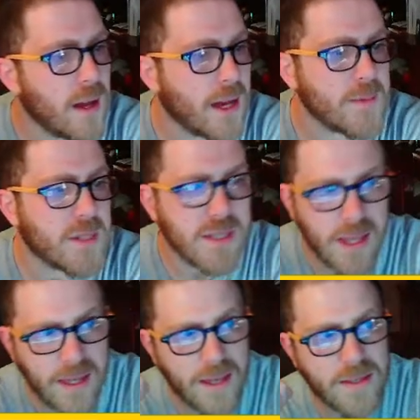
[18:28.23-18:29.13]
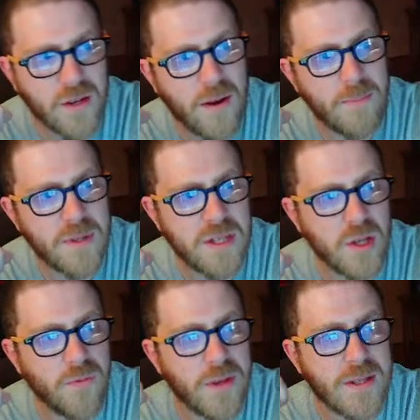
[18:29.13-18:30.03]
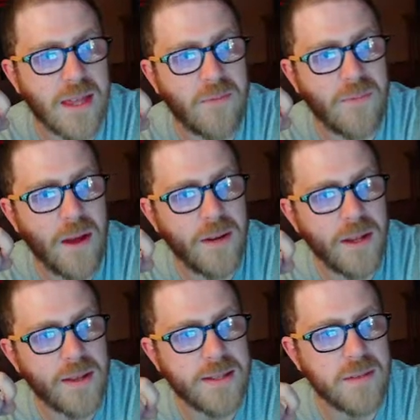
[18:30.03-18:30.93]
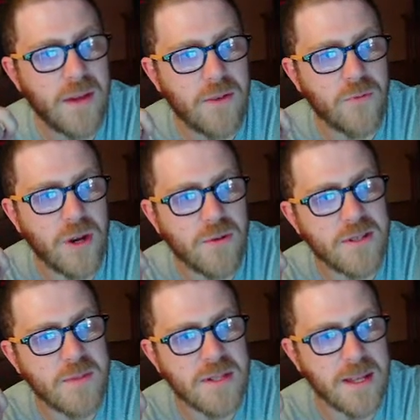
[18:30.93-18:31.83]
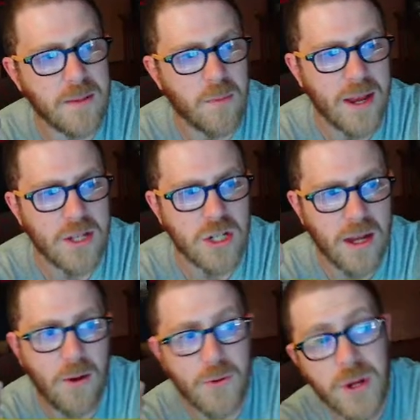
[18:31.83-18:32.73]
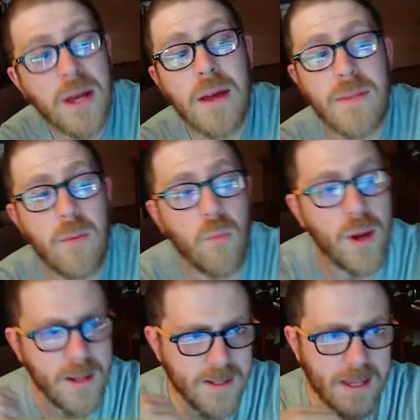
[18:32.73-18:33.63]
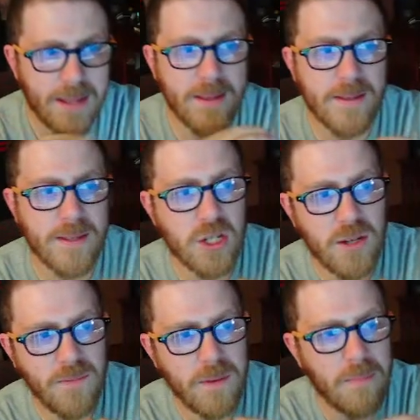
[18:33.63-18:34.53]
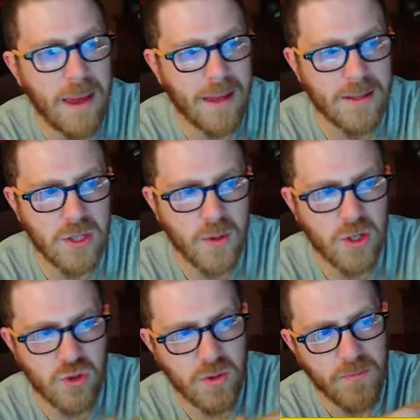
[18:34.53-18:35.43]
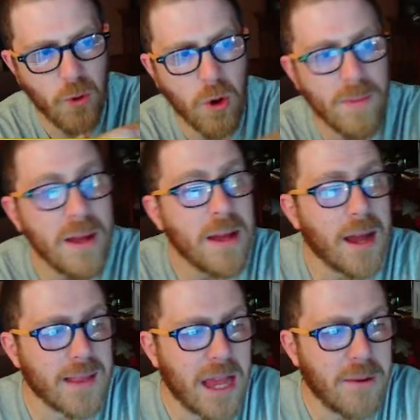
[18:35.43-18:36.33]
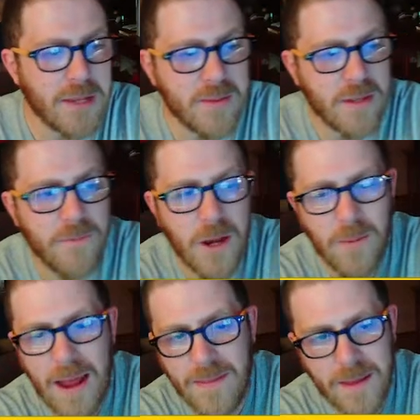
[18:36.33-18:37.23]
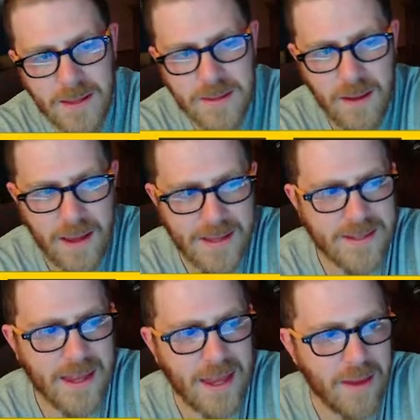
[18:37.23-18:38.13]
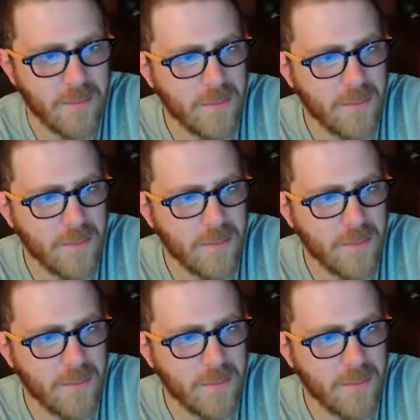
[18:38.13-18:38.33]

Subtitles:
Sneaking into Krampus's office, they found her list of every Christmas celebrating child, then witnessed Henderson shifting back into her true form, allowing them to figure out the entire scheme.